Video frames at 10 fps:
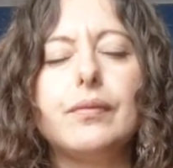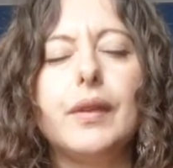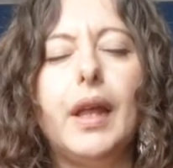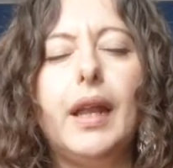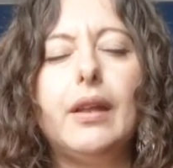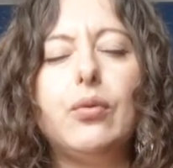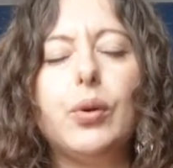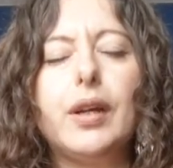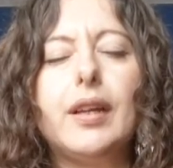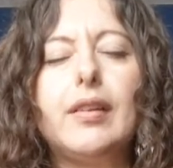And as we're
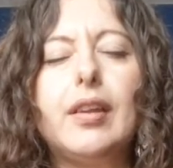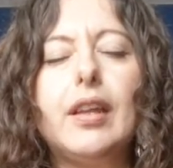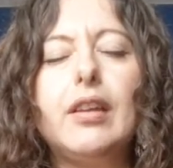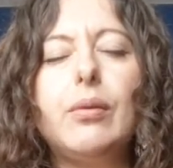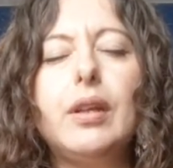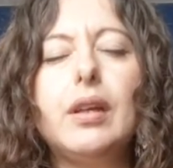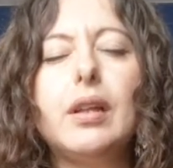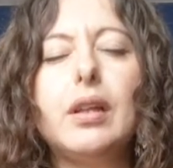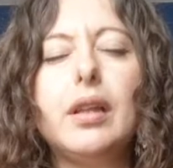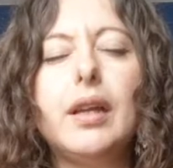continuing to
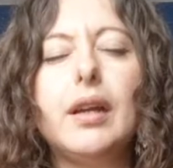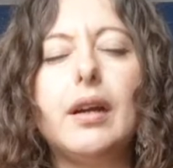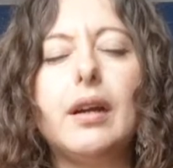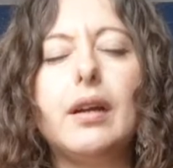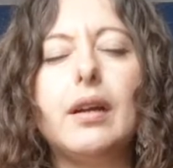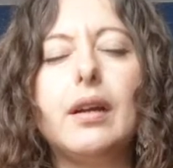clear